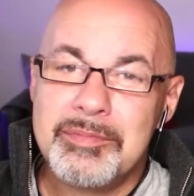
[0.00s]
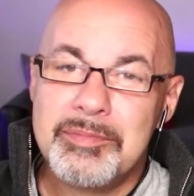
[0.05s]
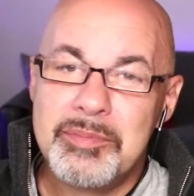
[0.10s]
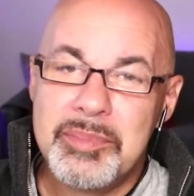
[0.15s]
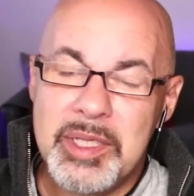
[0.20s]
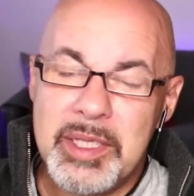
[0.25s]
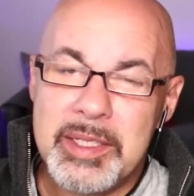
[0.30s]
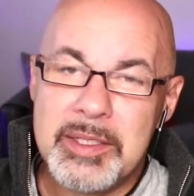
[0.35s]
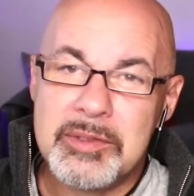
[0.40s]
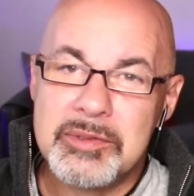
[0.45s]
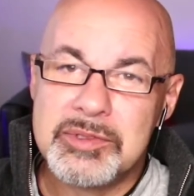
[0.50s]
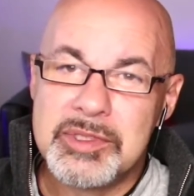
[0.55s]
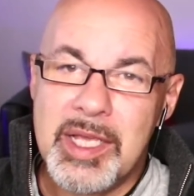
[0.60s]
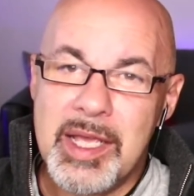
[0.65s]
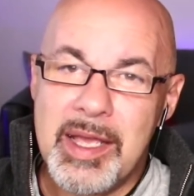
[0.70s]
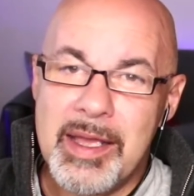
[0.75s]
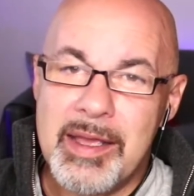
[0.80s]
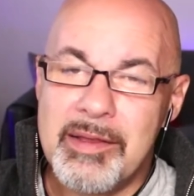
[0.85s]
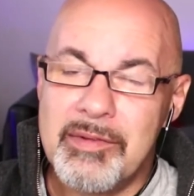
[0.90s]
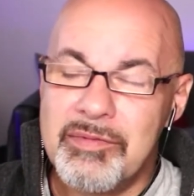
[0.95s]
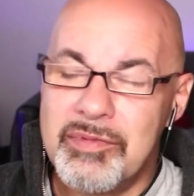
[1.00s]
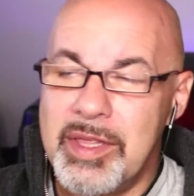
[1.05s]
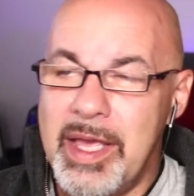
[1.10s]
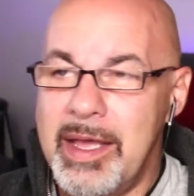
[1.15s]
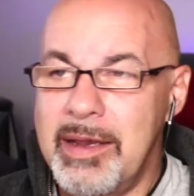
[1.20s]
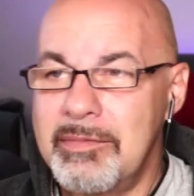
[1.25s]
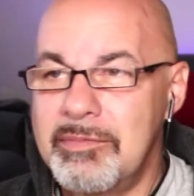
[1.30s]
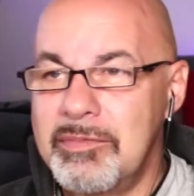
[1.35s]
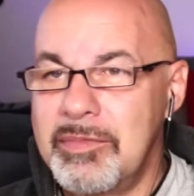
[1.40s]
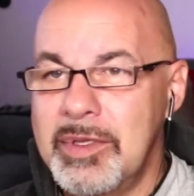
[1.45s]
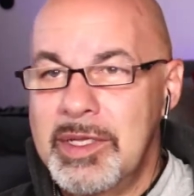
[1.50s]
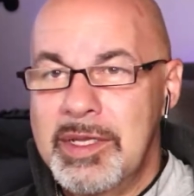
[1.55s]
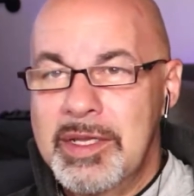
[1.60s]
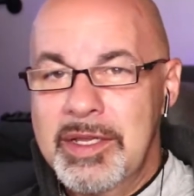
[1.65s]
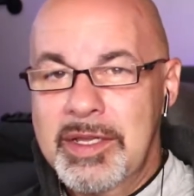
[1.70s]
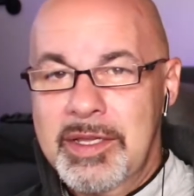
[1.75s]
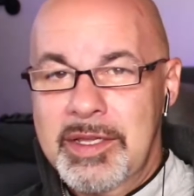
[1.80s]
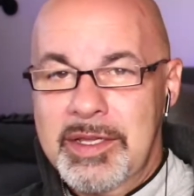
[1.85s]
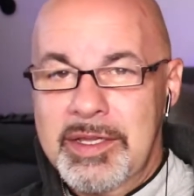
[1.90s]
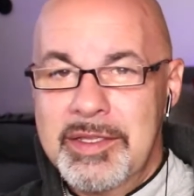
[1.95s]
Plato's cave,
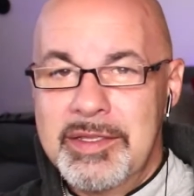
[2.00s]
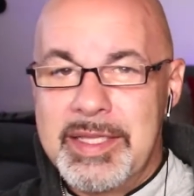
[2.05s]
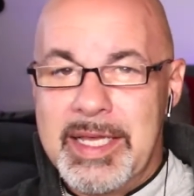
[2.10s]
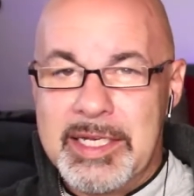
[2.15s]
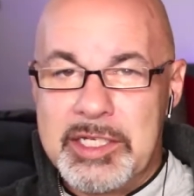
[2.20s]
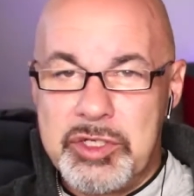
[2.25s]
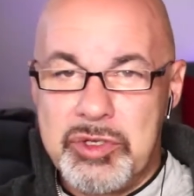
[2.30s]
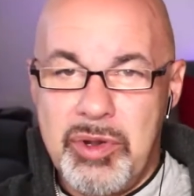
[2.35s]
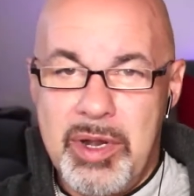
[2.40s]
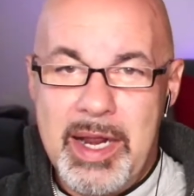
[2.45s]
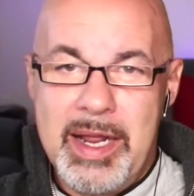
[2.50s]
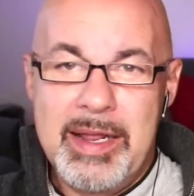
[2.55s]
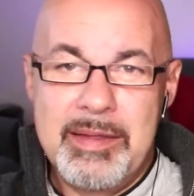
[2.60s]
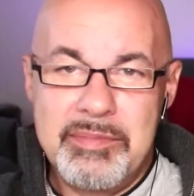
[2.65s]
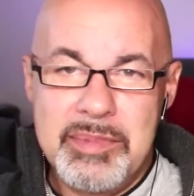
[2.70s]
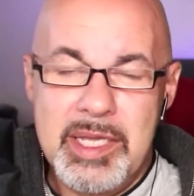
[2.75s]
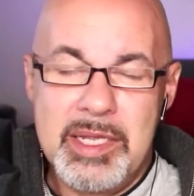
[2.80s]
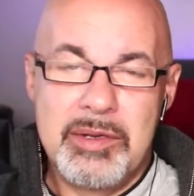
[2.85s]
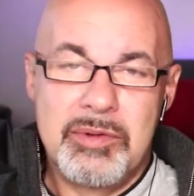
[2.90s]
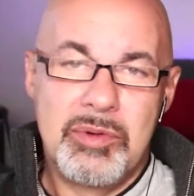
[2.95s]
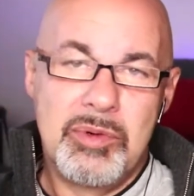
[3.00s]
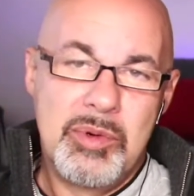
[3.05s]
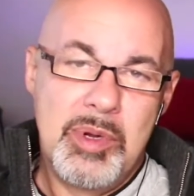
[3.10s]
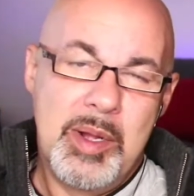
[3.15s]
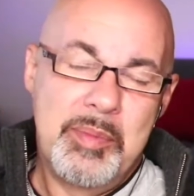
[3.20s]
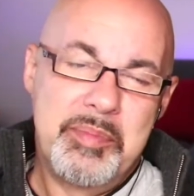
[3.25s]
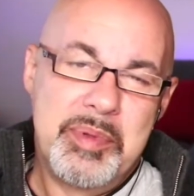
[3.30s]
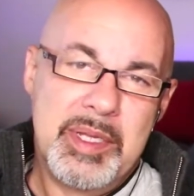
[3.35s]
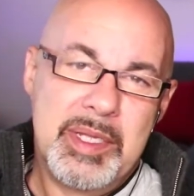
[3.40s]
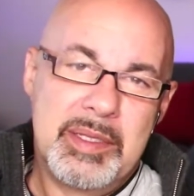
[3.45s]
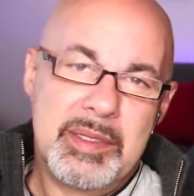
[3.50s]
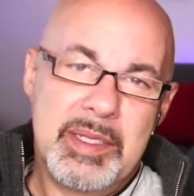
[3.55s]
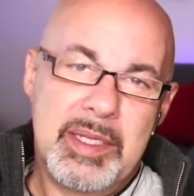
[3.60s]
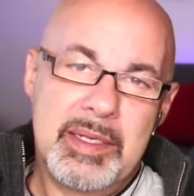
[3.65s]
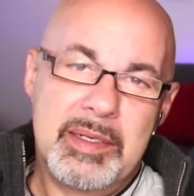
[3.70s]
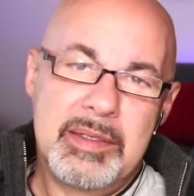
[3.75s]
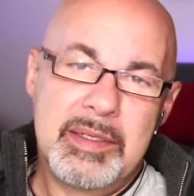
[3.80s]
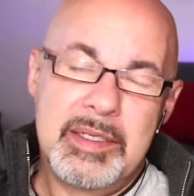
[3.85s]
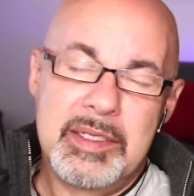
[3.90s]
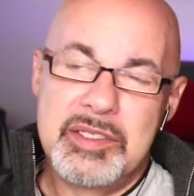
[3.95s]
that tribe they grew up in
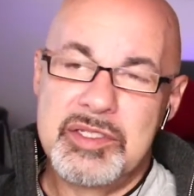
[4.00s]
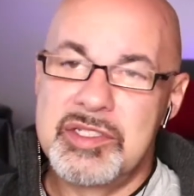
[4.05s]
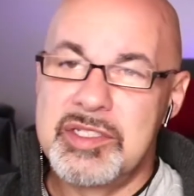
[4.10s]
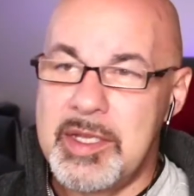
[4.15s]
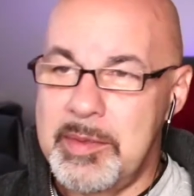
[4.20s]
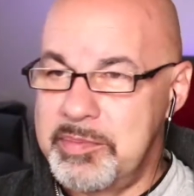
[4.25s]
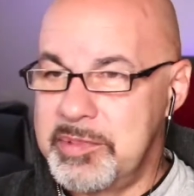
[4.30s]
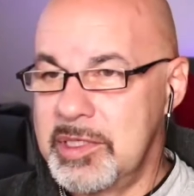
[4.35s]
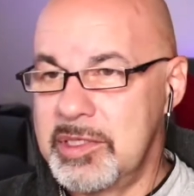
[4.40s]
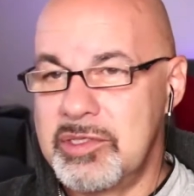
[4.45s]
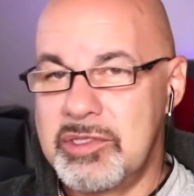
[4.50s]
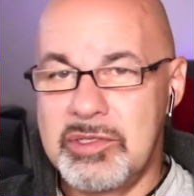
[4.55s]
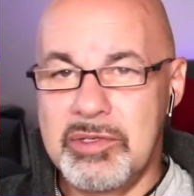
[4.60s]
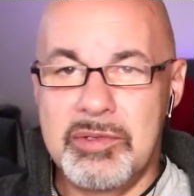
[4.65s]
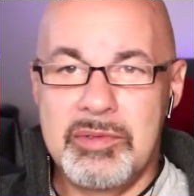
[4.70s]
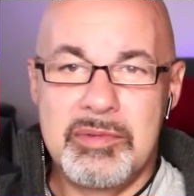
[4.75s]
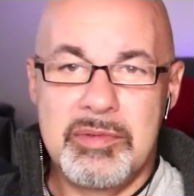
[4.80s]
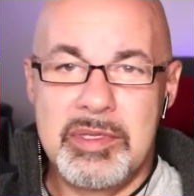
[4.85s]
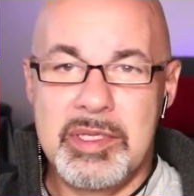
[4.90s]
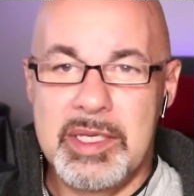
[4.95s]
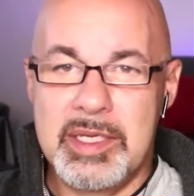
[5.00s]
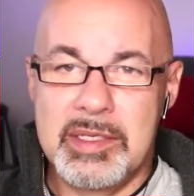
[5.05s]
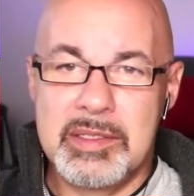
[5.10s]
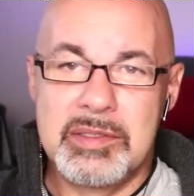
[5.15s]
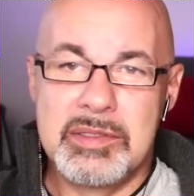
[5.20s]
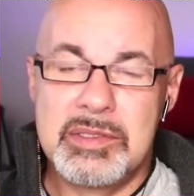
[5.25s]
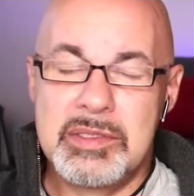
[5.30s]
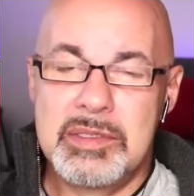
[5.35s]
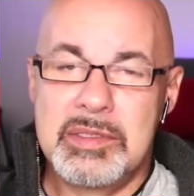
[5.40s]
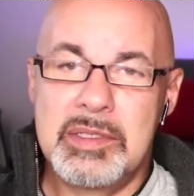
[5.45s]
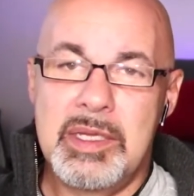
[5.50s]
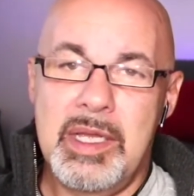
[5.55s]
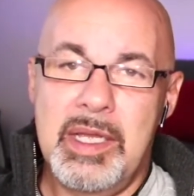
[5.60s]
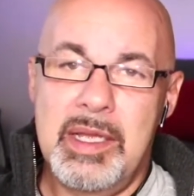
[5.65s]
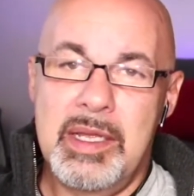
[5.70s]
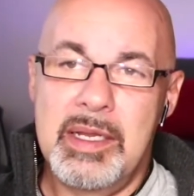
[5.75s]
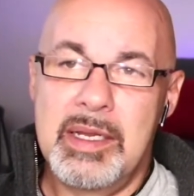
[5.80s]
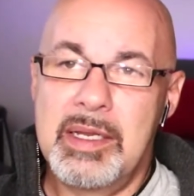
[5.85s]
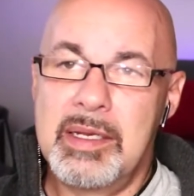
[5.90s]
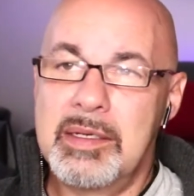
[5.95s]
that accepted certain things
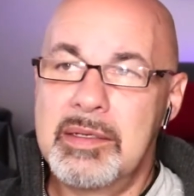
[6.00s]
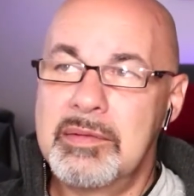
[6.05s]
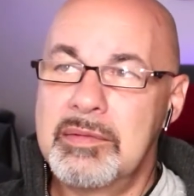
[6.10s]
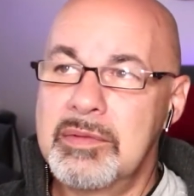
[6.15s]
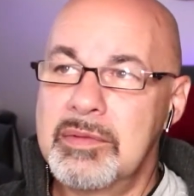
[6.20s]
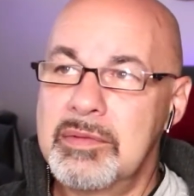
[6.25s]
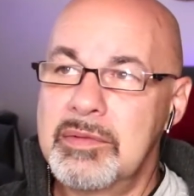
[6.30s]
and